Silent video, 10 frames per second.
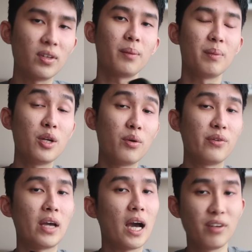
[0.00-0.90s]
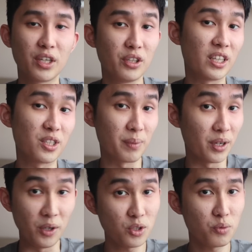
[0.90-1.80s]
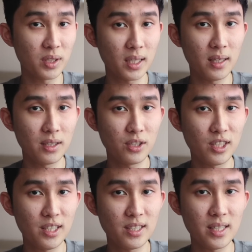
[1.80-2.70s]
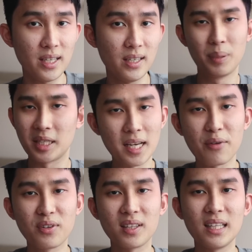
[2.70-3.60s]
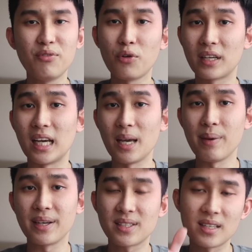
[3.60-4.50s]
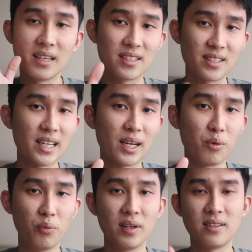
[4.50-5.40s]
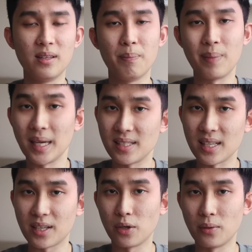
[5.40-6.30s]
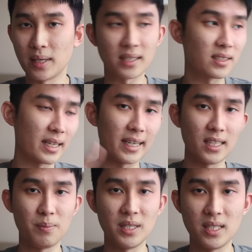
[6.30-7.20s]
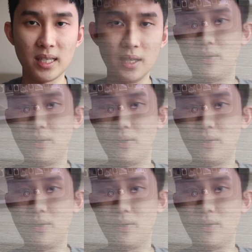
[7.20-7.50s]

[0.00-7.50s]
Let me know if you have a good experience with LHDC, but definitely for gaming, stick with the basic codecs like SBC